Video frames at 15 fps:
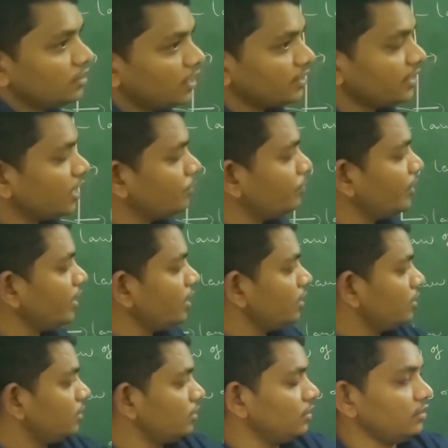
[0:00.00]
that can
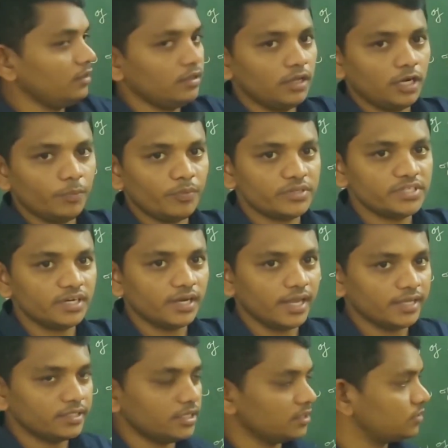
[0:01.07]
be represent
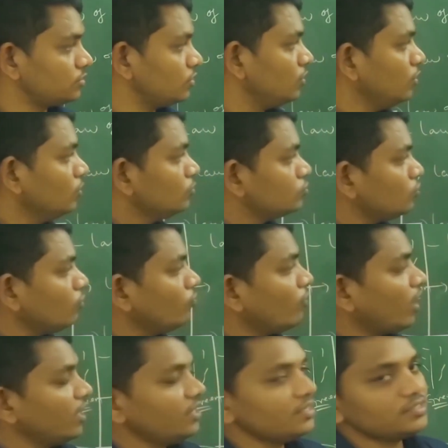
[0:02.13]
like this. So
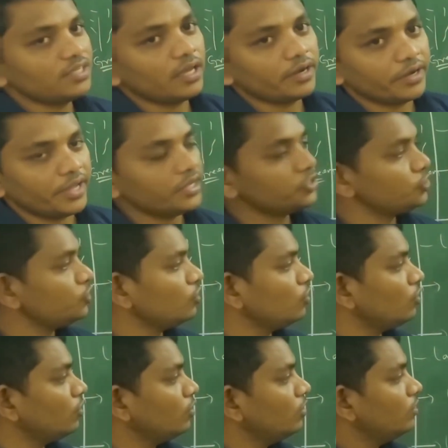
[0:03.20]
what is the
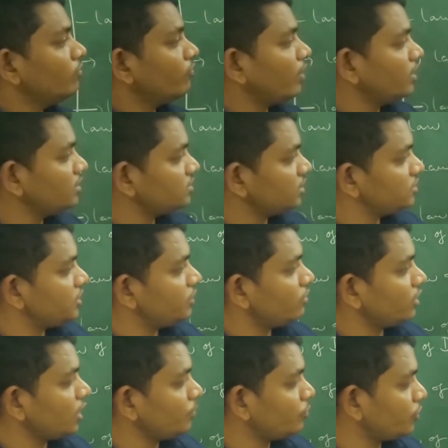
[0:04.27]
ratio? What is the
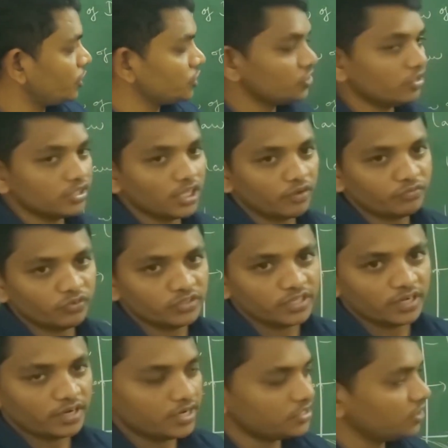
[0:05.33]
genotype ratio in the F2
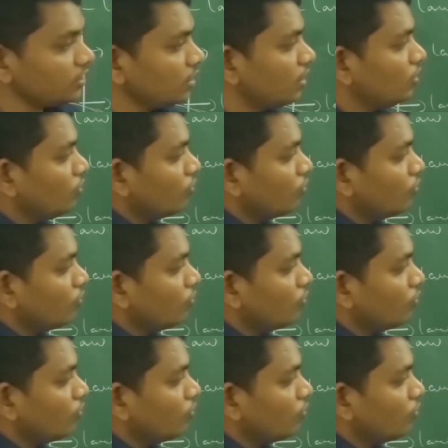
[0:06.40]
generation?